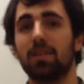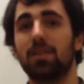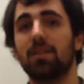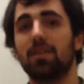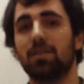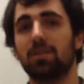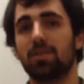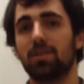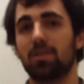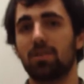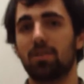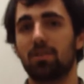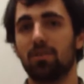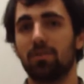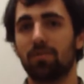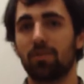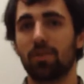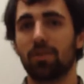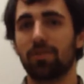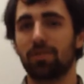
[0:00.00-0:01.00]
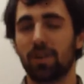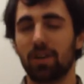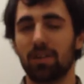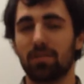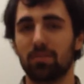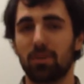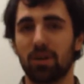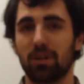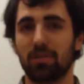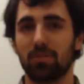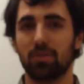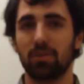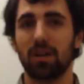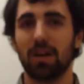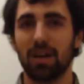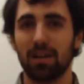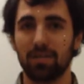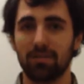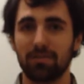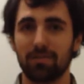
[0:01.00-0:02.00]
So for the final model, we'll
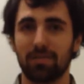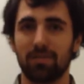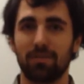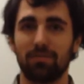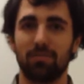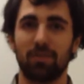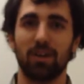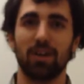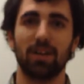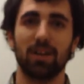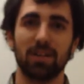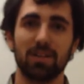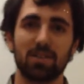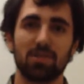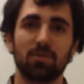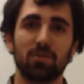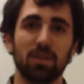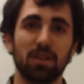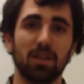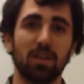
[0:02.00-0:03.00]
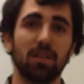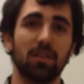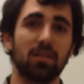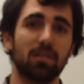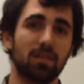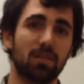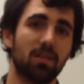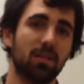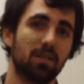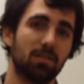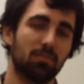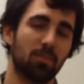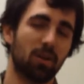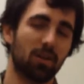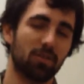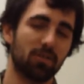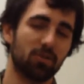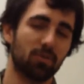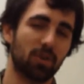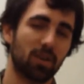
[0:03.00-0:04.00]
have a very nice 3D model to
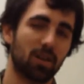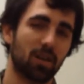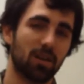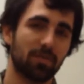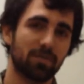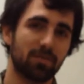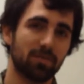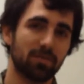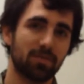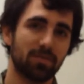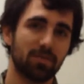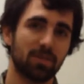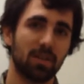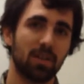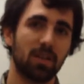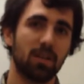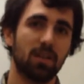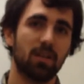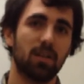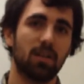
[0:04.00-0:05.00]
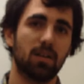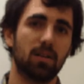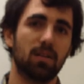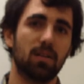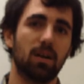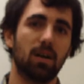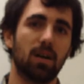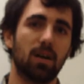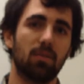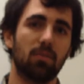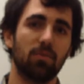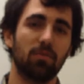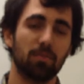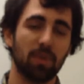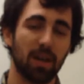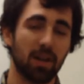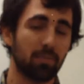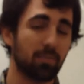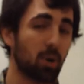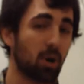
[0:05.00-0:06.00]
work off of. We've made
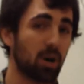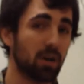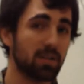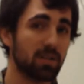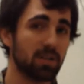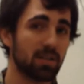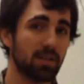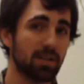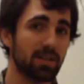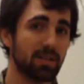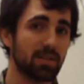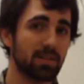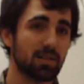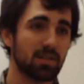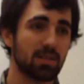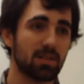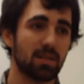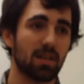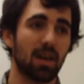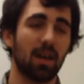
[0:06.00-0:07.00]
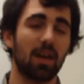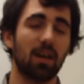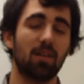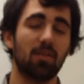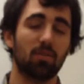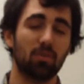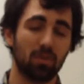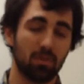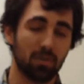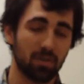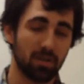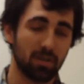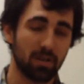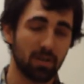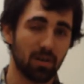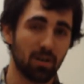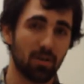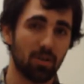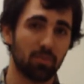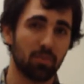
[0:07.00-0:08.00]
a parts list and ordered
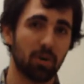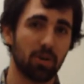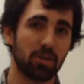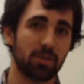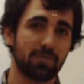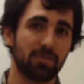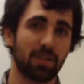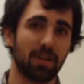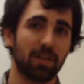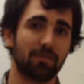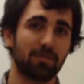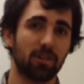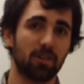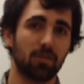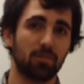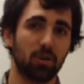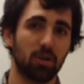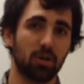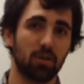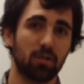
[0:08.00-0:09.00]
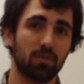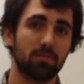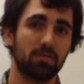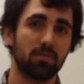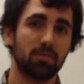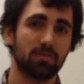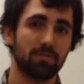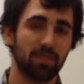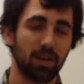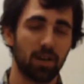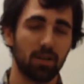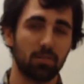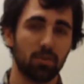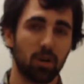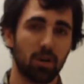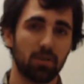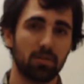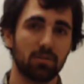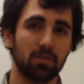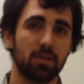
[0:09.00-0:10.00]
all the parts for that final
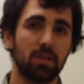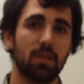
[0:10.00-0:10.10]
model.